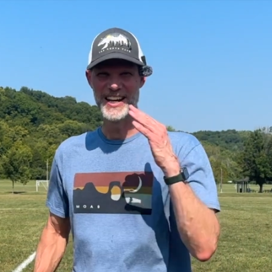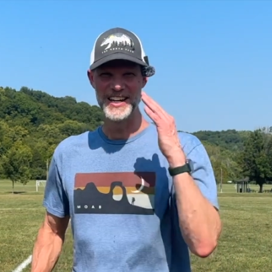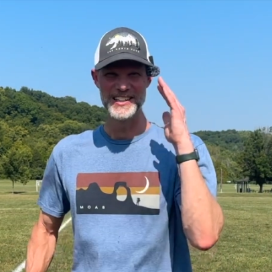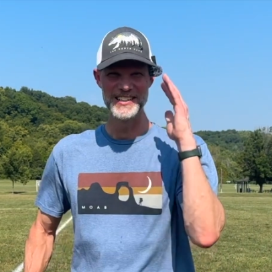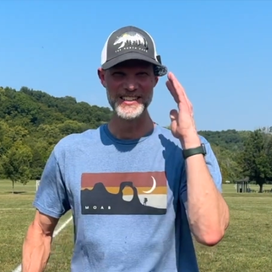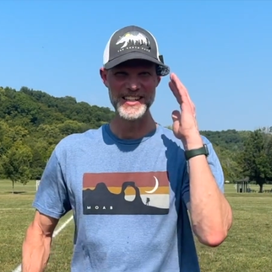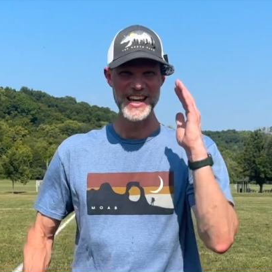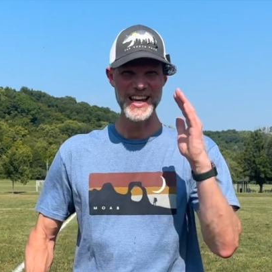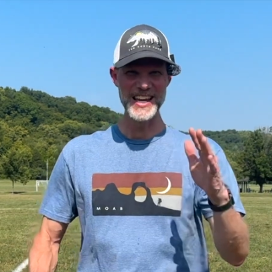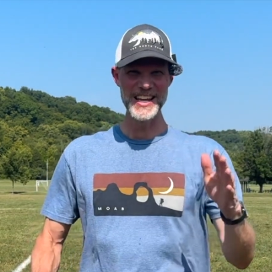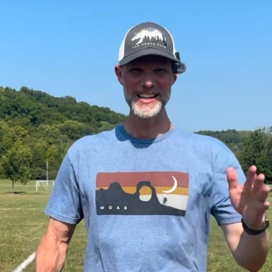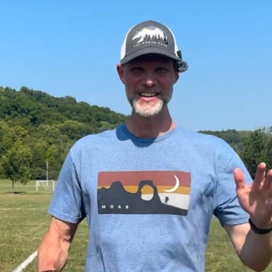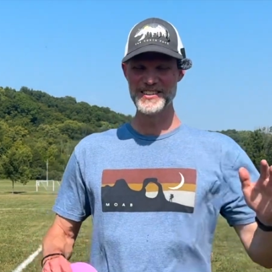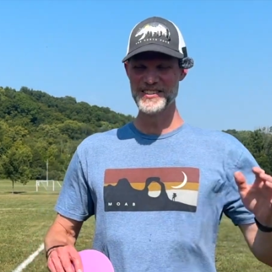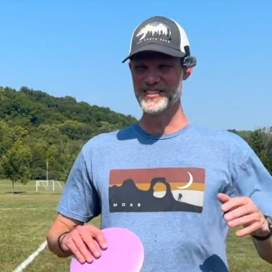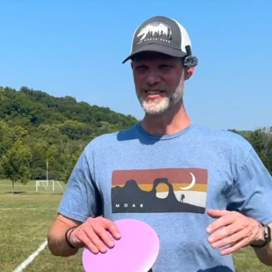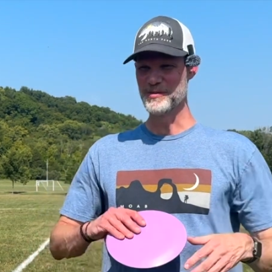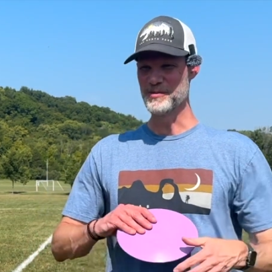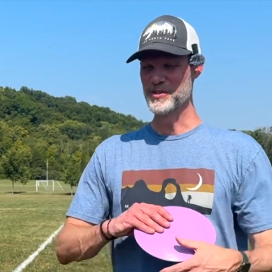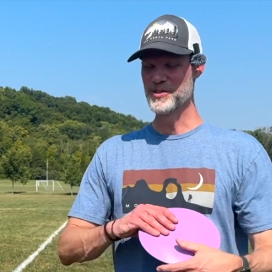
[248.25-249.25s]
I just had
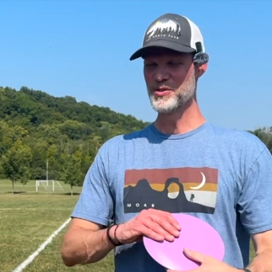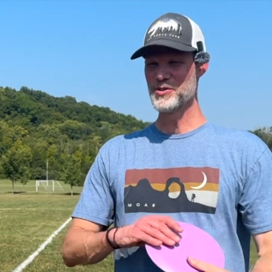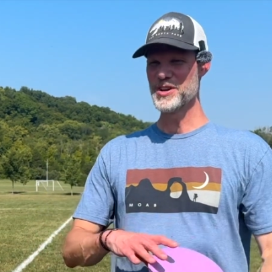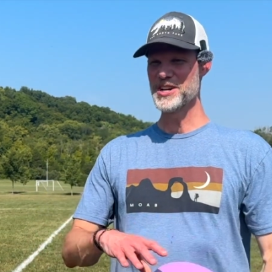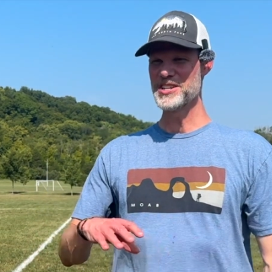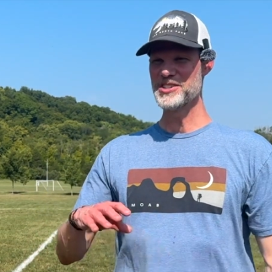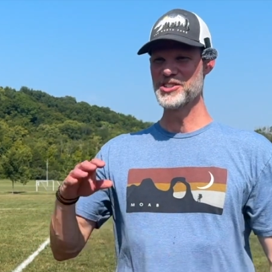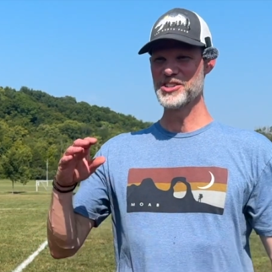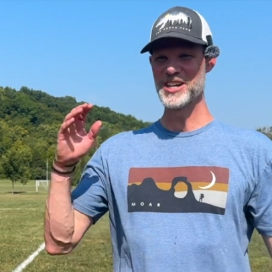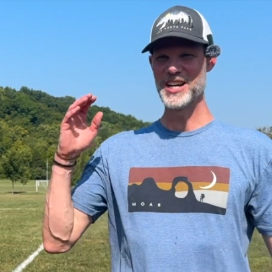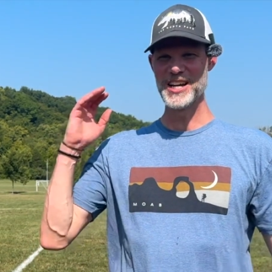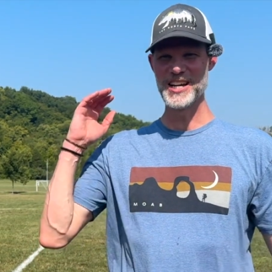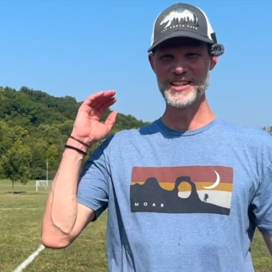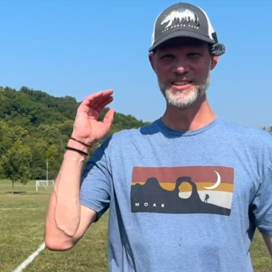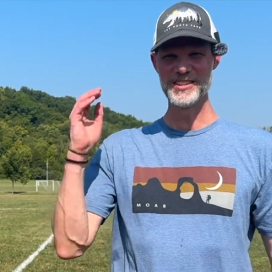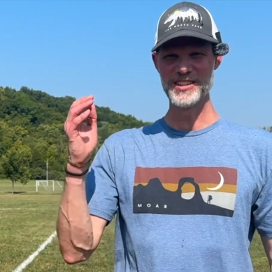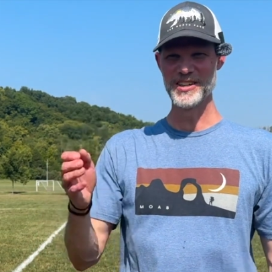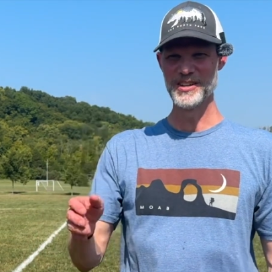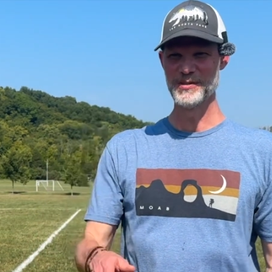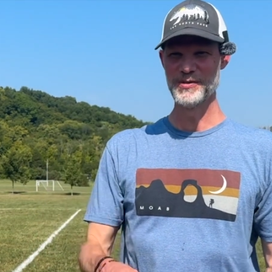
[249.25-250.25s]
some great
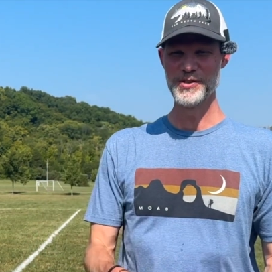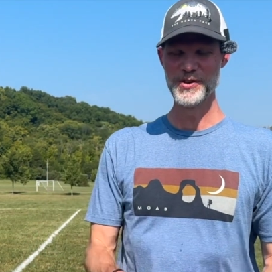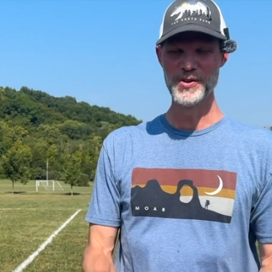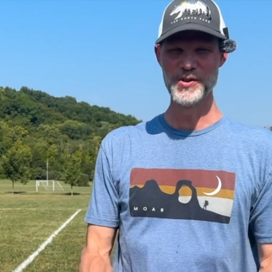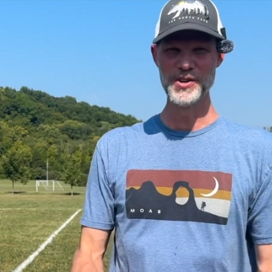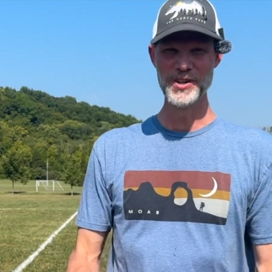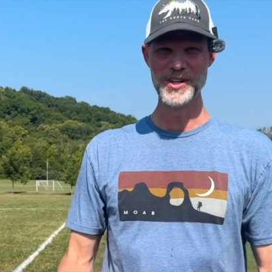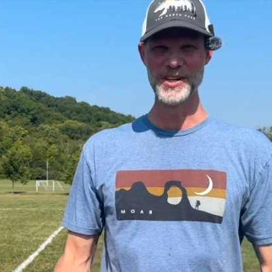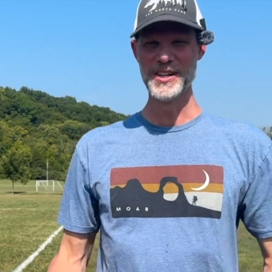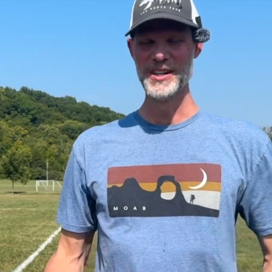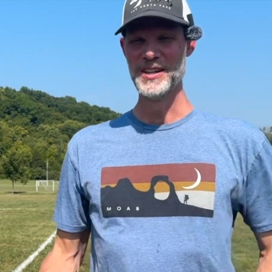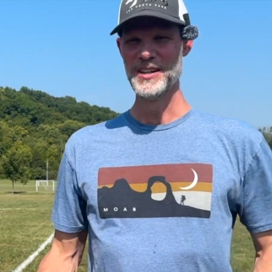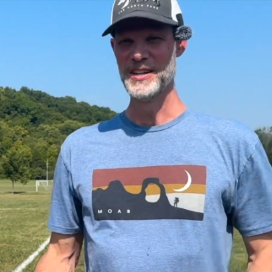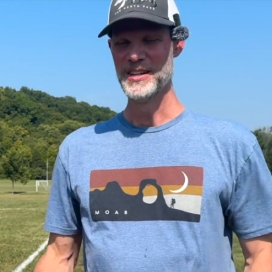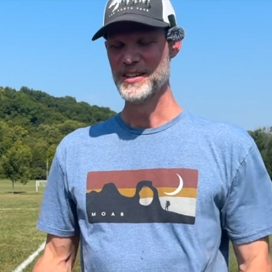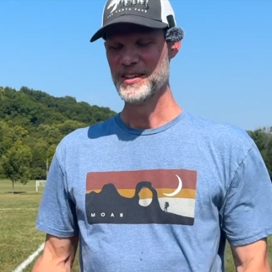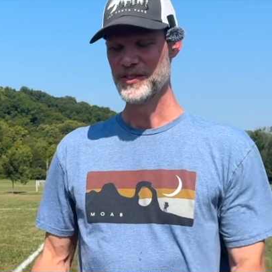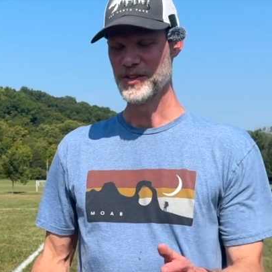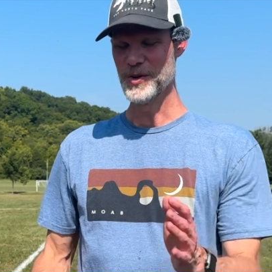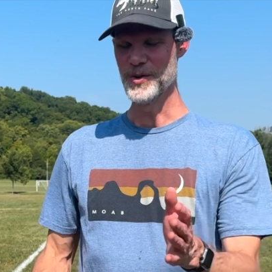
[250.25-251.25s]
shots of throwing
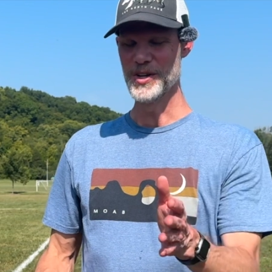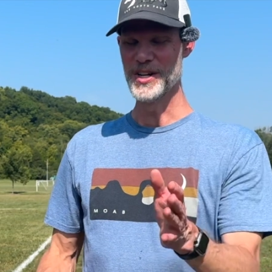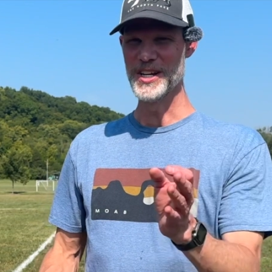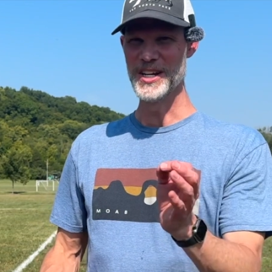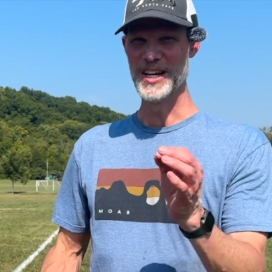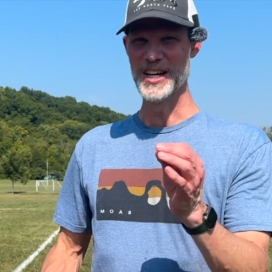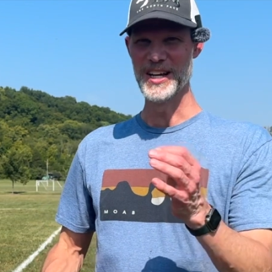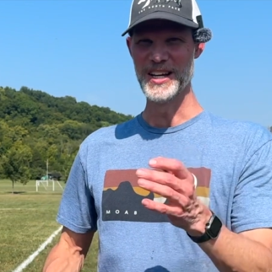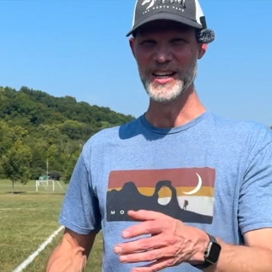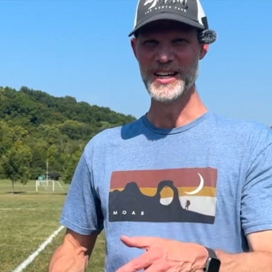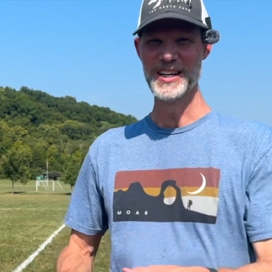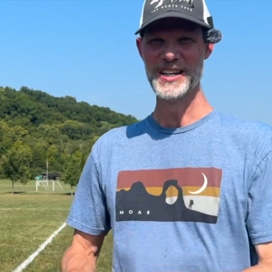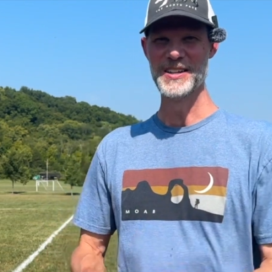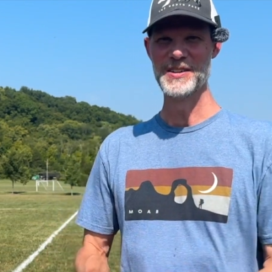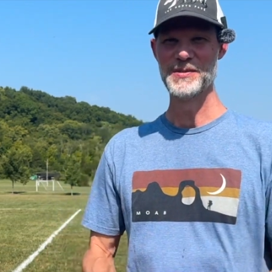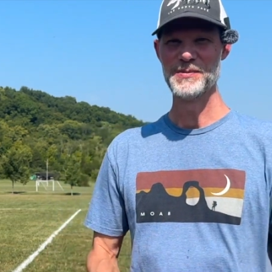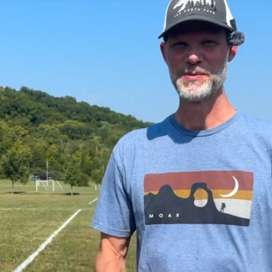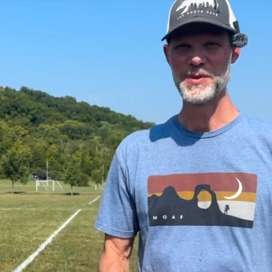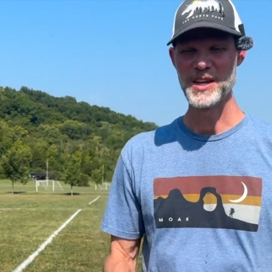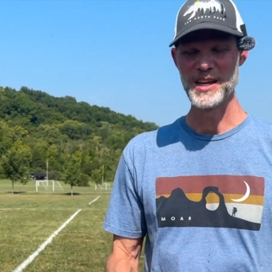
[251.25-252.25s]
throwing uh,
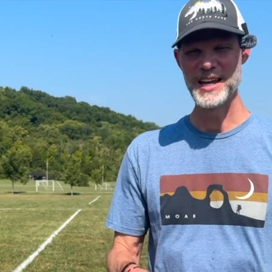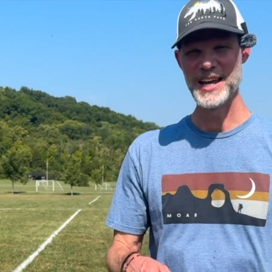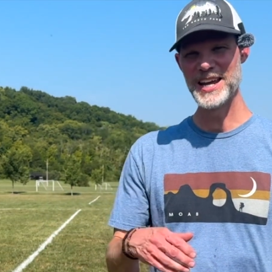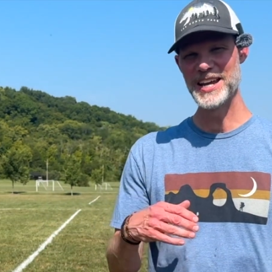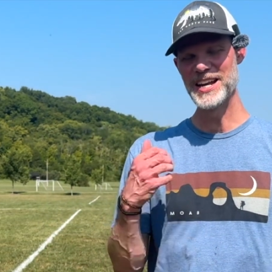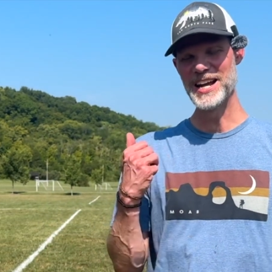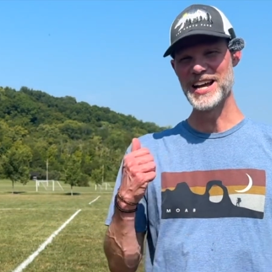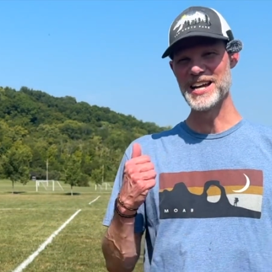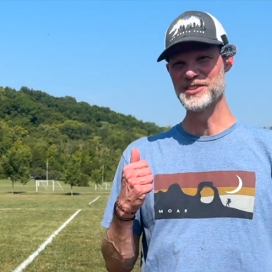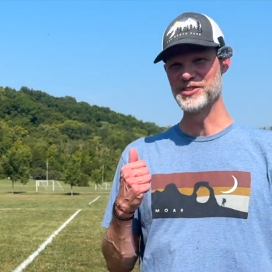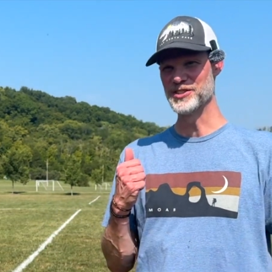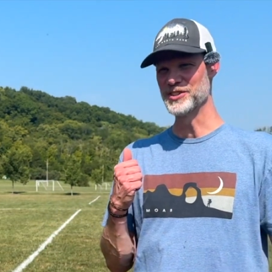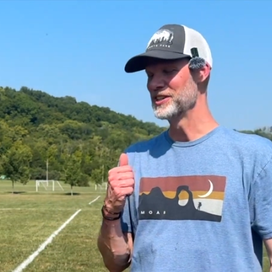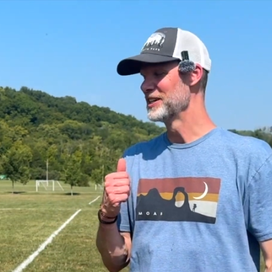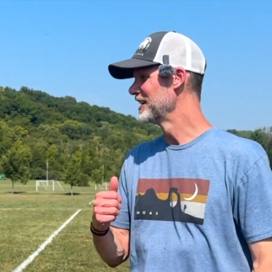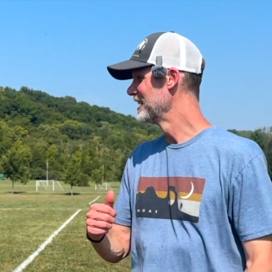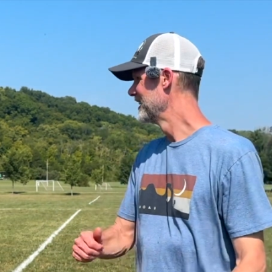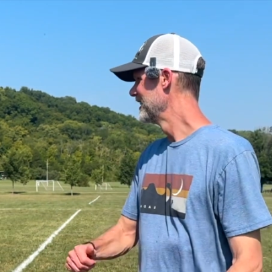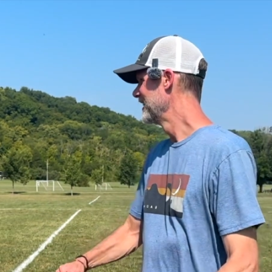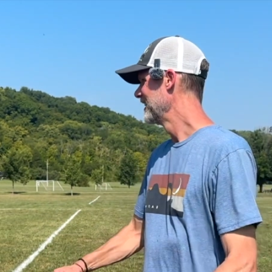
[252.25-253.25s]
anhyzer
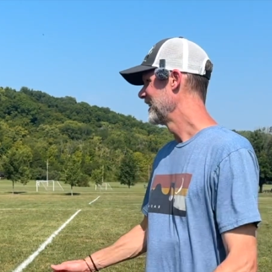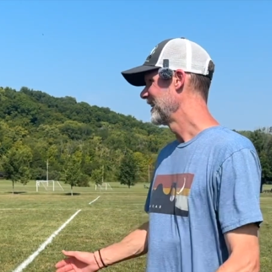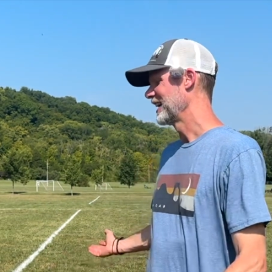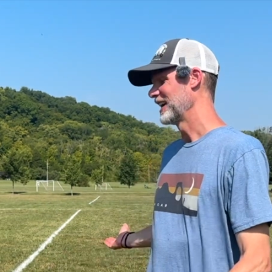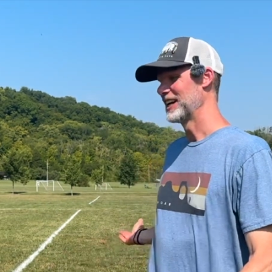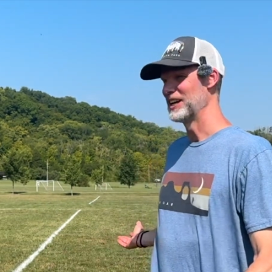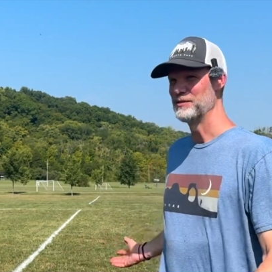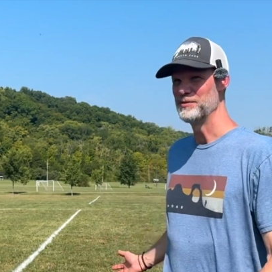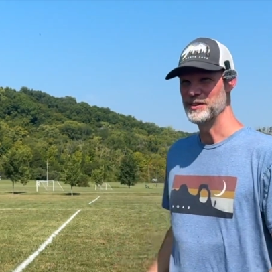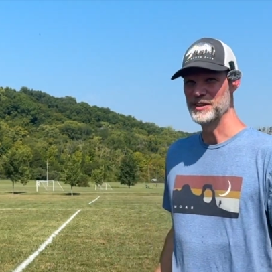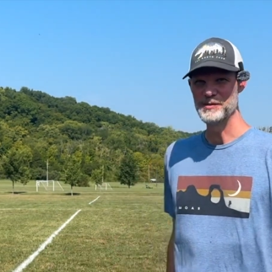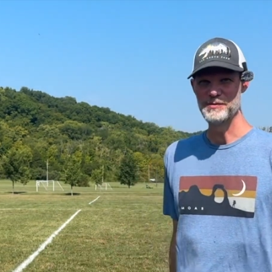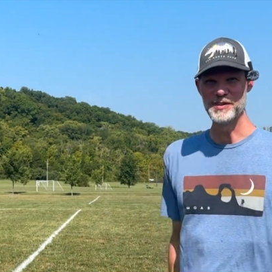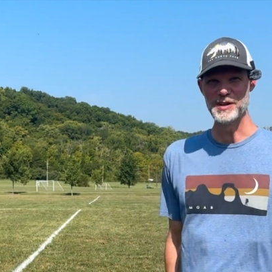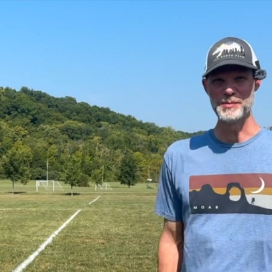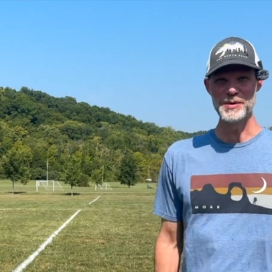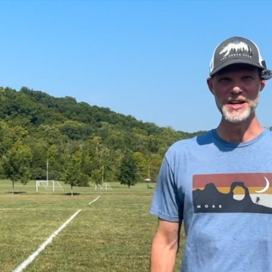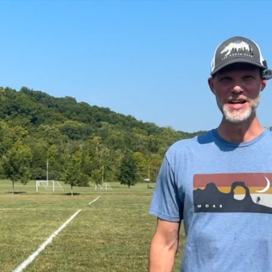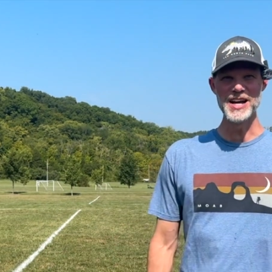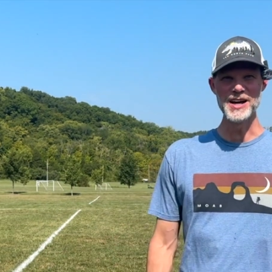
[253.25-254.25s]
and it
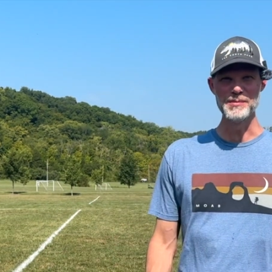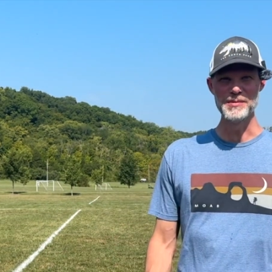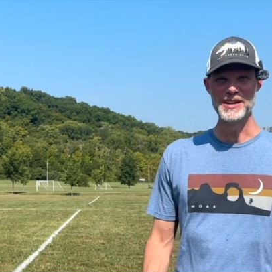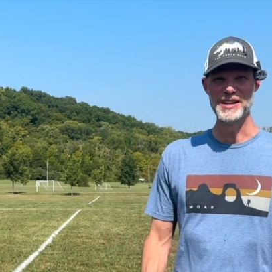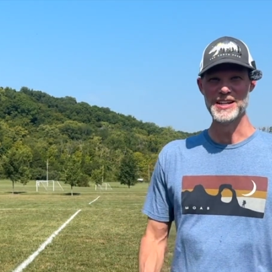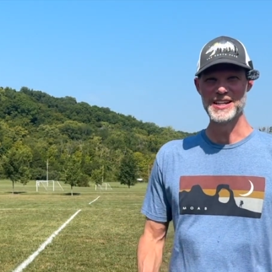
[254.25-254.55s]
flipping up.